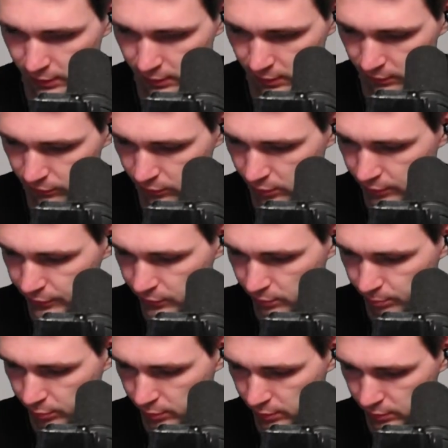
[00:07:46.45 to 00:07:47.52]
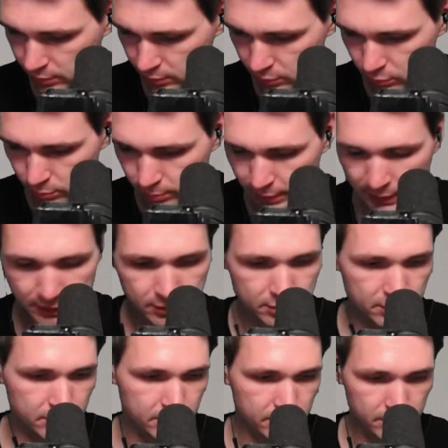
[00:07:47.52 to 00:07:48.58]
I've also bought a new
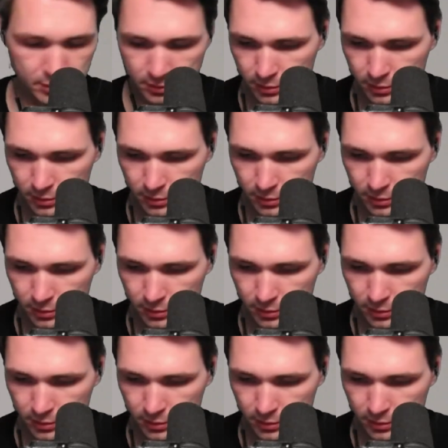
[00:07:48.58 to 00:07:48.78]
binder